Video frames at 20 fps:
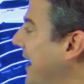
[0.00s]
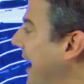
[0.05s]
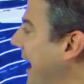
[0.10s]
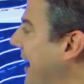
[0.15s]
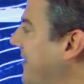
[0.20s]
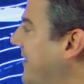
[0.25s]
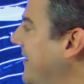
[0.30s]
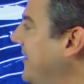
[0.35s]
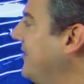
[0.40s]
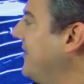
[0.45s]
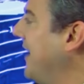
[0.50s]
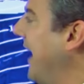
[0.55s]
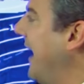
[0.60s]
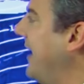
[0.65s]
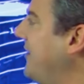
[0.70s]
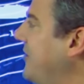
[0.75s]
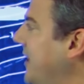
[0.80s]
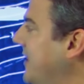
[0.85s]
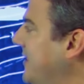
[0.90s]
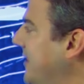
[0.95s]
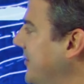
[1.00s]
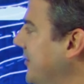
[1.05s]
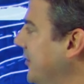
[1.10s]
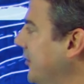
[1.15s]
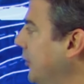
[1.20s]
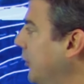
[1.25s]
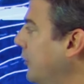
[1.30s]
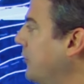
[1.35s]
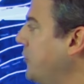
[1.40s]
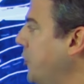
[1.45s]
At this stage, it doesn't
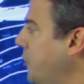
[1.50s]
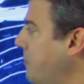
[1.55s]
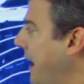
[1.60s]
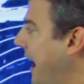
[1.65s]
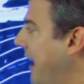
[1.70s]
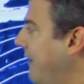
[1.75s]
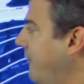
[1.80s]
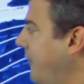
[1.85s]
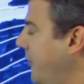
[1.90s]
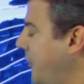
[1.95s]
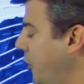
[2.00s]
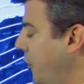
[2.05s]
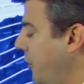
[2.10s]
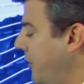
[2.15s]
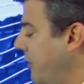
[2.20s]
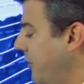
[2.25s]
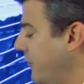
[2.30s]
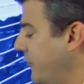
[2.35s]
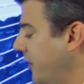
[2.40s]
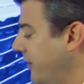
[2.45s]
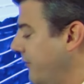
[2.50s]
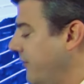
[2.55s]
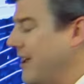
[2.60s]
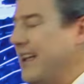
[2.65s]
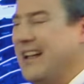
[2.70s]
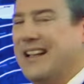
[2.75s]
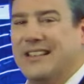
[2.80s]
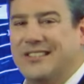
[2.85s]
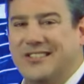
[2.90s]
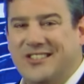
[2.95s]
look too bad for you. You're sort of
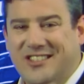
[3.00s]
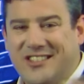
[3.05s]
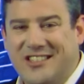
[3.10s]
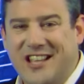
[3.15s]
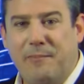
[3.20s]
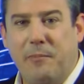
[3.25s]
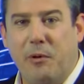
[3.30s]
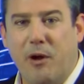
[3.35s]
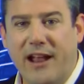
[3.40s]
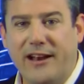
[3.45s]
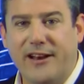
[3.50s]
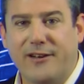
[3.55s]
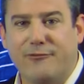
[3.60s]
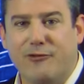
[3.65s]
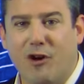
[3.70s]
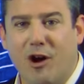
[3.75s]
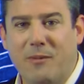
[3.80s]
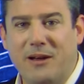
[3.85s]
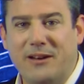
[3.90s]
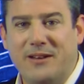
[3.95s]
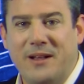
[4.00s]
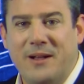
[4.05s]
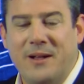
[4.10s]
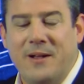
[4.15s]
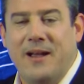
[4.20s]
separated from it.